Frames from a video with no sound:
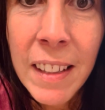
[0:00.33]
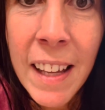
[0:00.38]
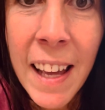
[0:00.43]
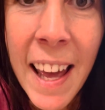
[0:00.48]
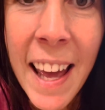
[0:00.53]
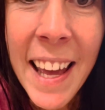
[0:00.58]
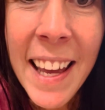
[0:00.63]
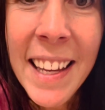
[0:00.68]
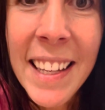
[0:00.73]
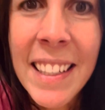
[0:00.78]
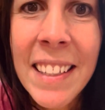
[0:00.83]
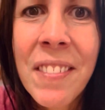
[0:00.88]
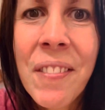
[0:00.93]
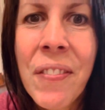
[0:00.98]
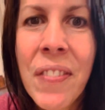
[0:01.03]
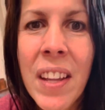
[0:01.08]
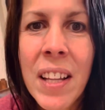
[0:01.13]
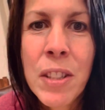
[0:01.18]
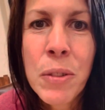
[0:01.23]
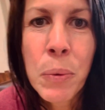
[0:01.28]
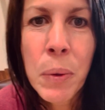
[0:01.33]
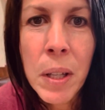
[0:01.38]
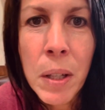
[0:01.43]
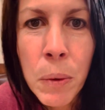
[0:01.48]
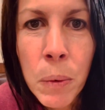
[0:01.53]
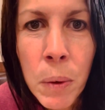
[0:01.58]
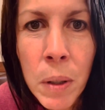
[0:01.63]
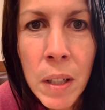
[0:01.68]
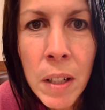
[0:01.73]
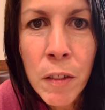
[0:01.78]
Hey, it's
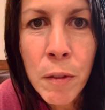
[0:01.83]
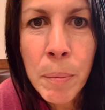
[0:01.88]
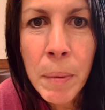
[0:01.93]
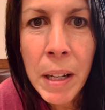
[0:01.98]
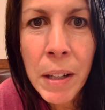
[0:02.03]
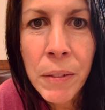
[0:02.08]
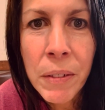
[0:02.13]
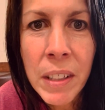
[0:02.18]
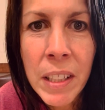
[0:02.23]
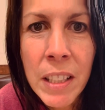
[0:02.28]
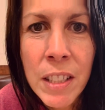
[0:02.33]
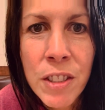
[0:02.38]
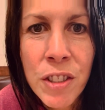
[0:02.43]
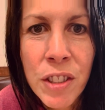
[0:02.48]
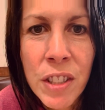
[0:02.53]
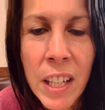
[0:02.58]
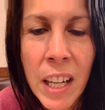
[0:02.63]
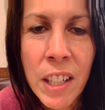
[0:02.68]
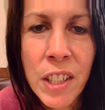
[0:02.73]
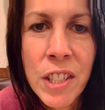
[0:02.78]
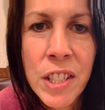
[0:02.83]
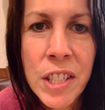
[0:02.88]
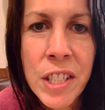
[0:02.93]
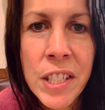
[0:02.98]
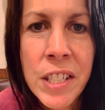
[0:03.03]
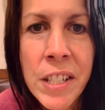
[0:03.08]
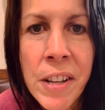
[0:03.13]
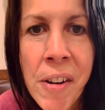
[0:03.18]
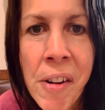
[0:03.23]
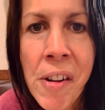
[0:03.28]
week 1 of my
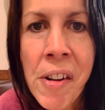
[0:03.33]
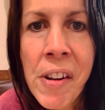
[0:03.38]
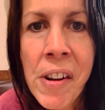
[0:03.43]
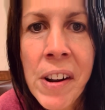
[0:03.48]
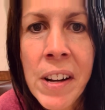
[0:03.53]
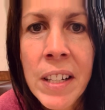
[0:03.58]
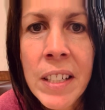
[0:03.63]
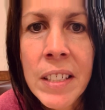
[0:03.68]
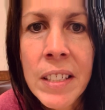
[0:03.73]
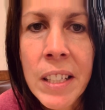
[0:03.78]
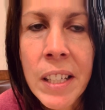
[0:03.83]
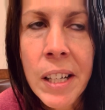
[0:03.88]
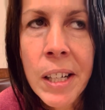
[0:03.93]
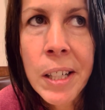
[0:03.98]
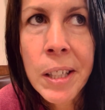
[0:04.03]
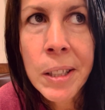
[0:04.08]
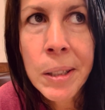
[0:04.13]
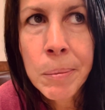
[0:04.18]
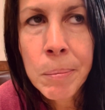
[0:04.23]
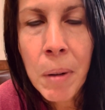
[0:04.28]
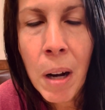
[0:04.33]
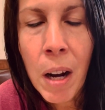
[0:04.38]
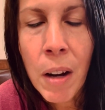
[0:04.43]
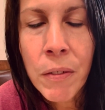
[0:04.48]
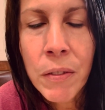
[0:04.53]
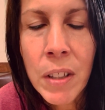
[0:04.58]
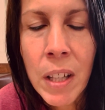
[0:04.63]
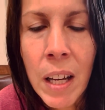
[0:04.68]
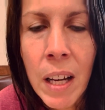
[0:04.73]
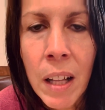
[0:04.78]
reintroduction
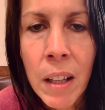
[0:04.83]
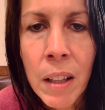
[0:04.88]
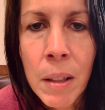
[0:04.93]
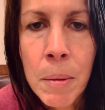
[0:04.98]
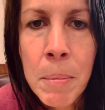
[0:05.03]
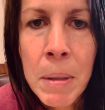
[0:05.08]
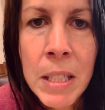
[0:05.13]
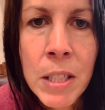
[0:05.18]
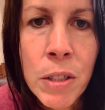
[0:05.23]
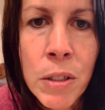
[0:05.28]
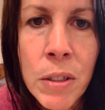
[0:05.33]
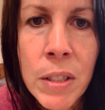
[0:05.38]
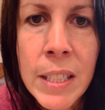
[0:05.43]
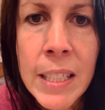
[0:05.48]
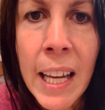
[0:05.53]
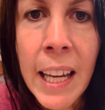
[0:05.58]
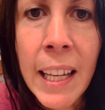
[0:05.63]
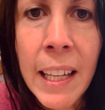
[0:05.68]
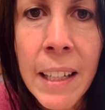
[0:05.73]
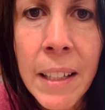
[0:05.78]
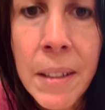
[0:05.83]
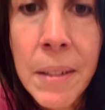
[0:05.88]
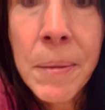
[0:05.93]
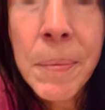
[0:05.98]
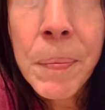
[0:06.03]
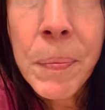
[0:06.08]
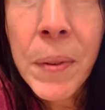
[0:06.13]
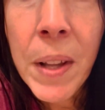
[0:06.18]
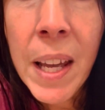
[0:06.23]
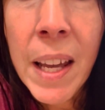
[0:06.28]
off the elemental diet,
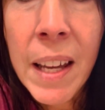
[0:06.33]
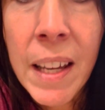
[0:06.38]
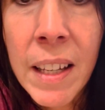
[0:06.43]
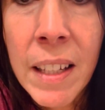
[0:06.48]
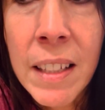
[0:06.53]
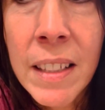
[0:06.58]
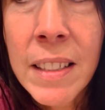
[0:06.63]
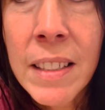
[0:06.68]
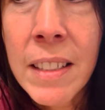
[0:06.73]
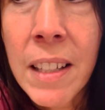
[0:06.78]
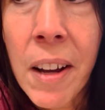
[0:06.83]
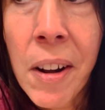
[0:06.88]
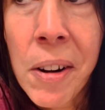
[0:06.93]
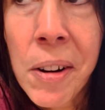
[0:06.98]
and